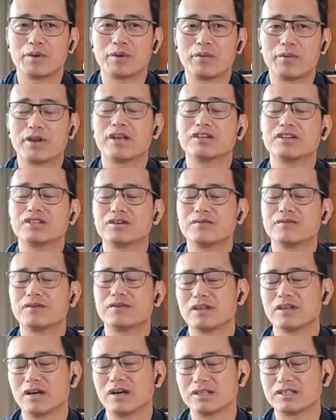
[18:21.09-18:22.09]
preparation
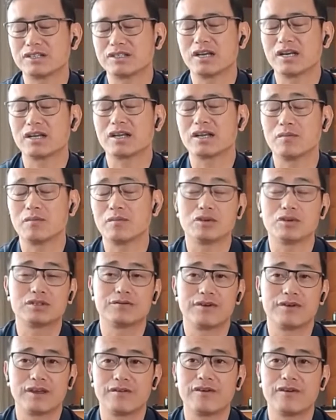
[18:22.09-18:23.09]
for the ASEAN Cup
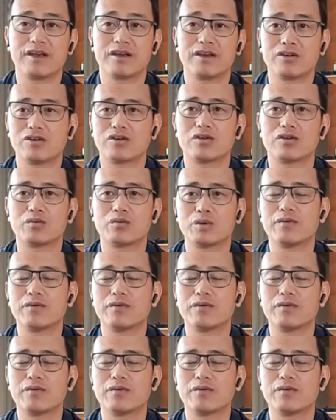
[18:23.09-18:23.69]
was very good.